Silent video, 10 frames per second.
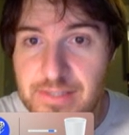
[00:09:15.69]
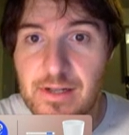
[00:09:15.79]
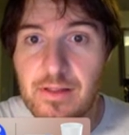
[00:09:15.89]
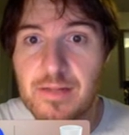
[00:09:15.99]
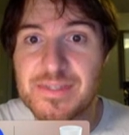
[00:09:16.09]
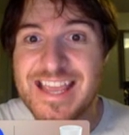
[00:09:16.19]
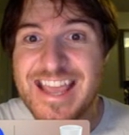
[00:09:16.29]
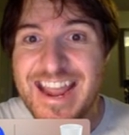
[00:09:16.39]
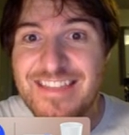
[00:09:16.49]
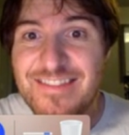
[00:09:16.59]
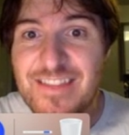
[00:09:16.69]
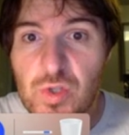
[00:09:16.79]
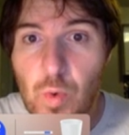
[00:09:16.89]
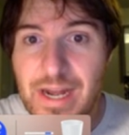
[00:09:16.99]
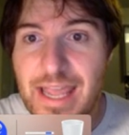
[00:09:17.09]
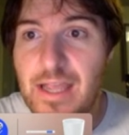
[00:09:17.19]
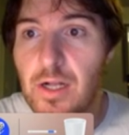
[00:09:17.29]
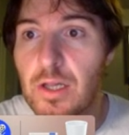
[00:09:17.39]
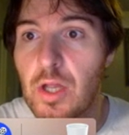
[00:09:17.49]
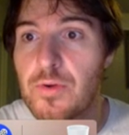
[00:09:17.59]
Solid line means, and this is what a
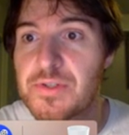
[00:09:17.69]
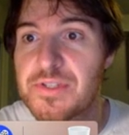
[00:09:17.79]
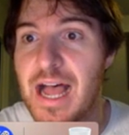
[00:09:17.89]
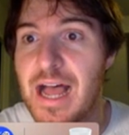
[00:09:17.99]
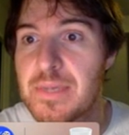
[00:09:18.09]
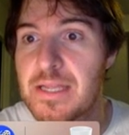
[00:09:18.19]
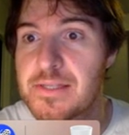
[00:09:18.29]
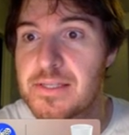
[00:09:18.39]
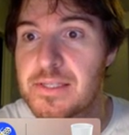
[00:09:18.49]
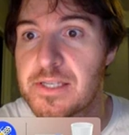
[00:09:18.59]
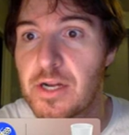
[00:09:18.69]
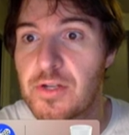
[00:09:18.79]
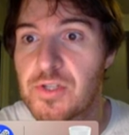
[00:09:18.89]
closed dot means is here.